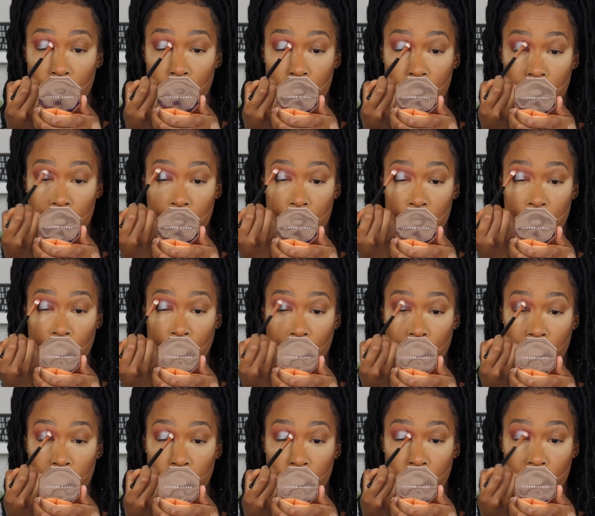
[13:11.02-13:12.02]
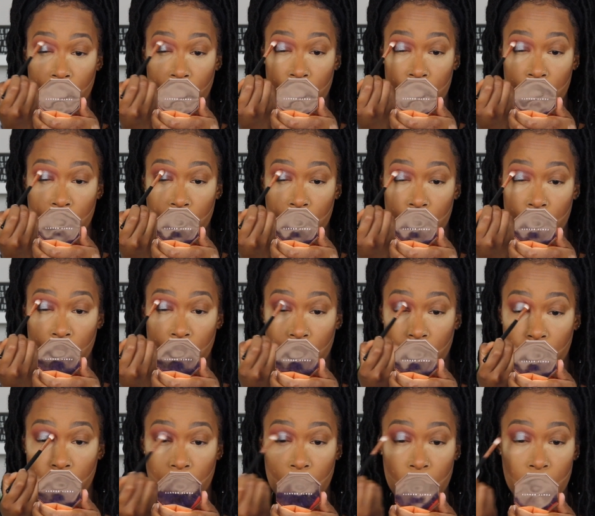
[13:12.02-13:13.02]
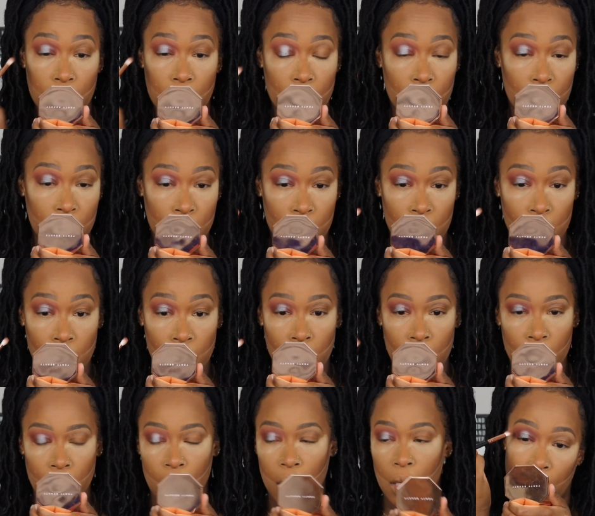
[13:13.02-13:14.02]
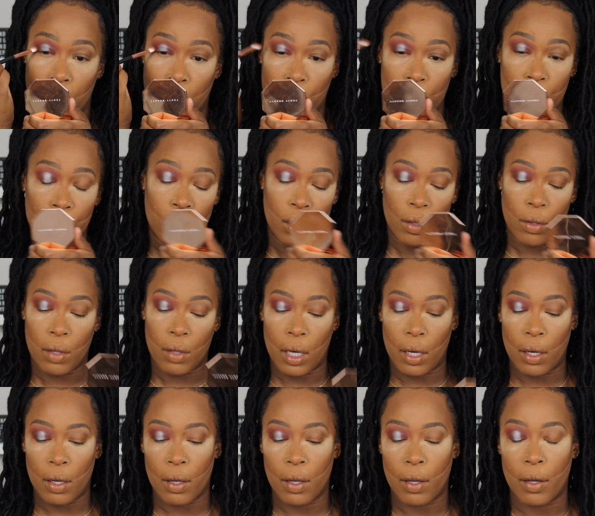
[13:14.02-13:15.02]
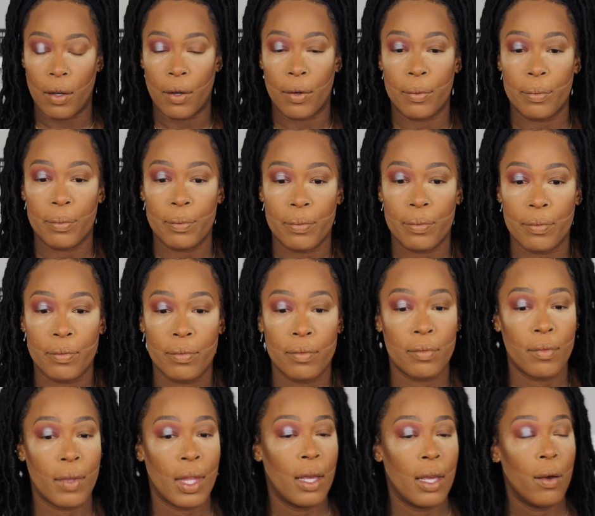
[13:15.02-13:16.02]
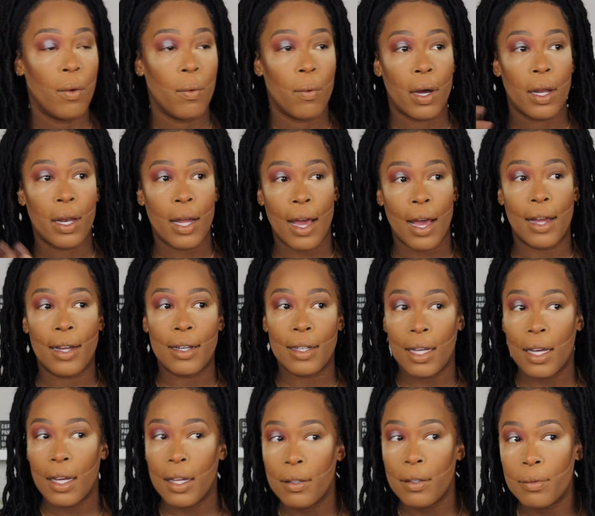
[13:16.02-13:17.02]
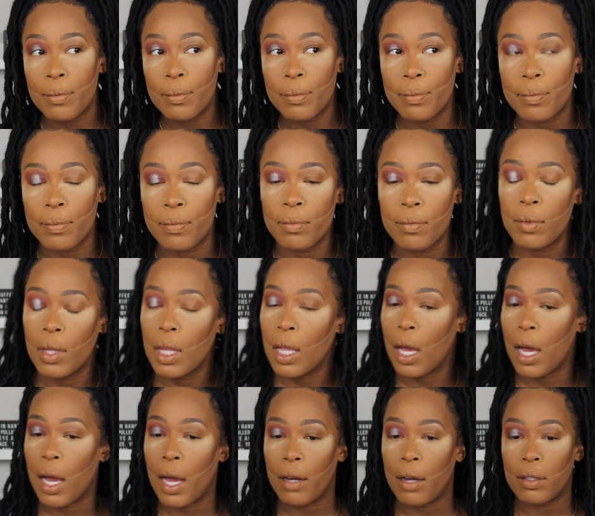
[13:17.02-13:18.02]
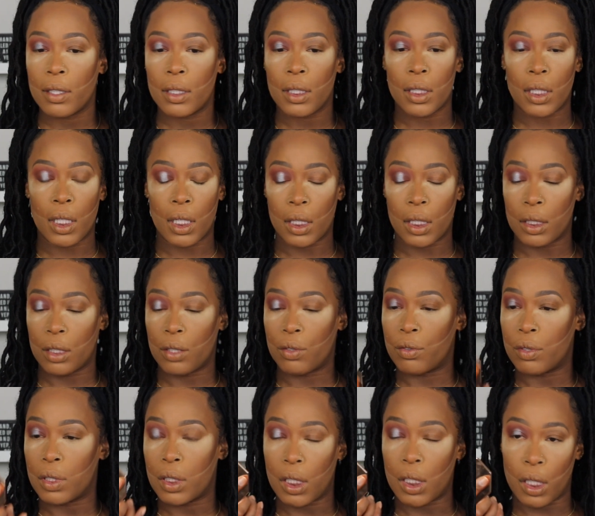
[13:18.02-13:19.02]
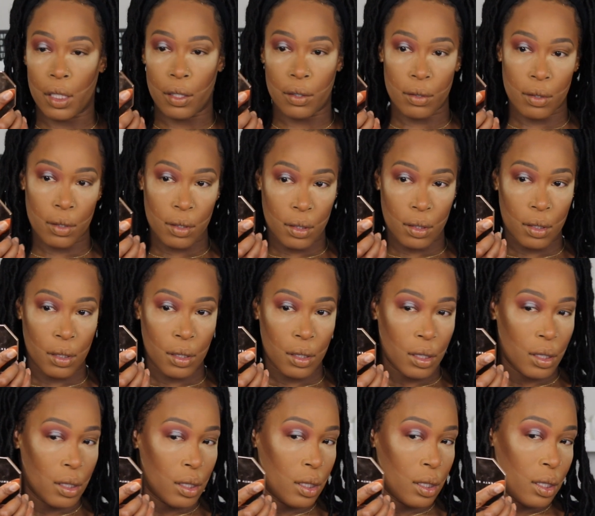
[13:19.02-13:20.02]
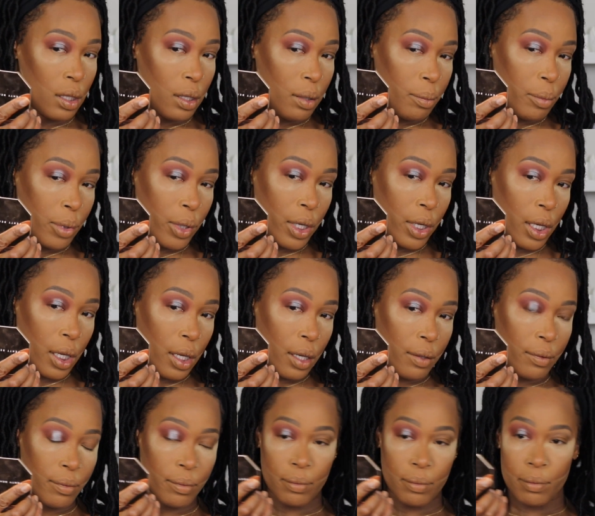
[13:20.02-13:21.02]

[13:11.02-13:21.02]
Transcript: So it just kind of blends into the crease. So there you go. One eye done. I really think it's really pretty.